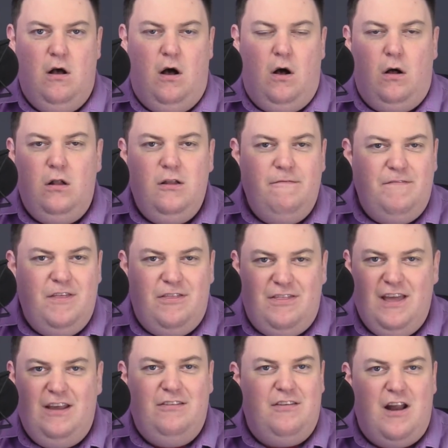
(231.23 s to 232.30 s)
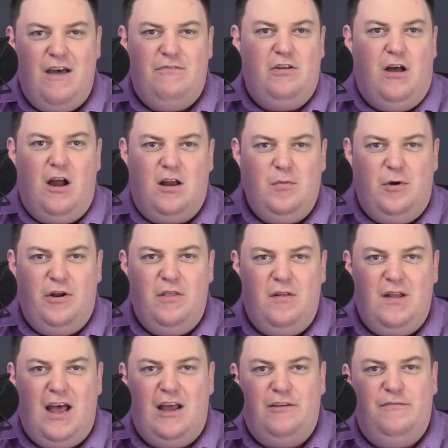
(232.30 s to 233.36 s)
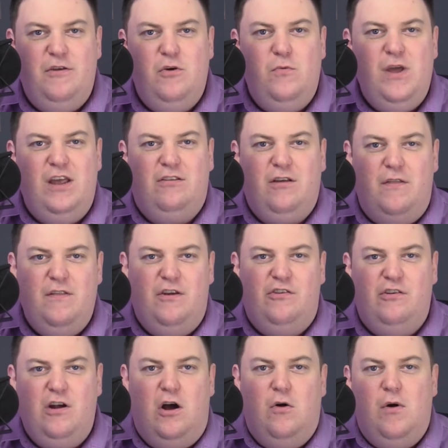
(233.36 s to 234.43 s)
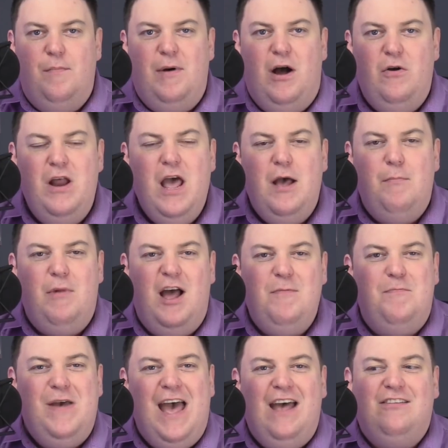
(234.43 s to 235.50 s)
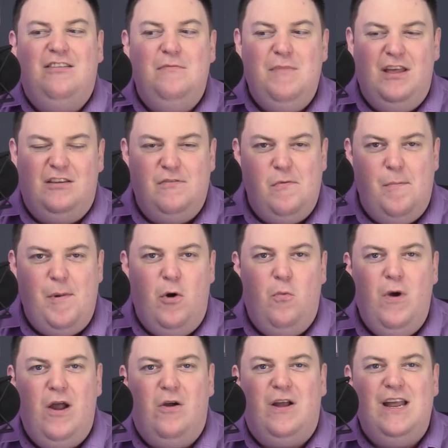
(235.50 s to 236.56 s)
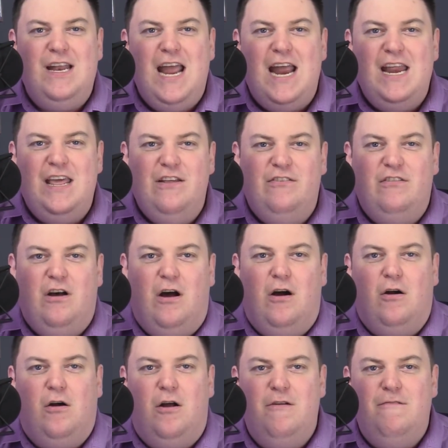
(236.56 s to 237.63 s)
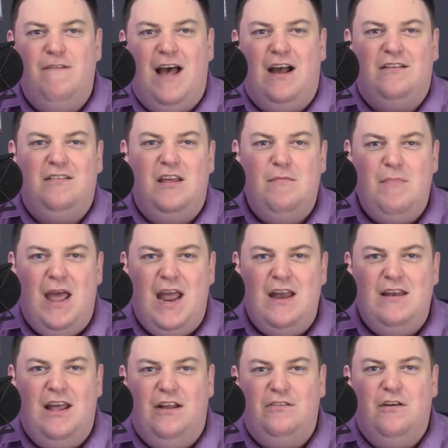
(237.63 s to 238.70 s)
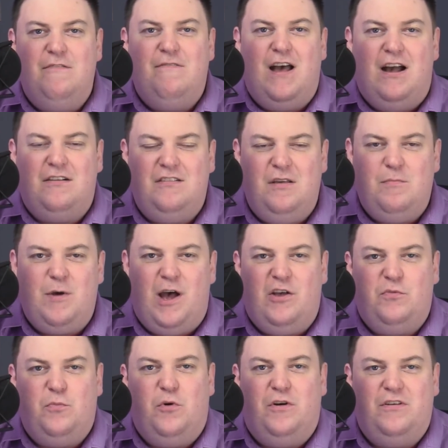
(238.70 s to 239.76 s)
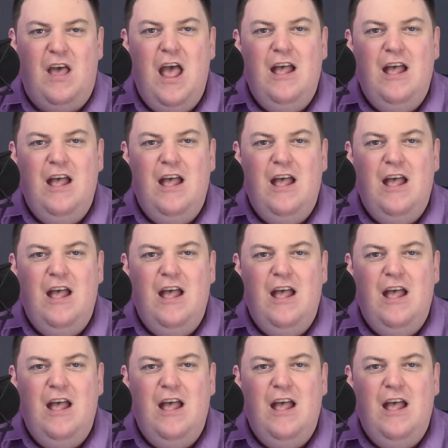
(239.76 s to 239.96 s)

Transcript: All of the things that I've talked about in the last few weeks on this show about my pessimism, about where Canadians are on vaccine mandates, on vaccine passports,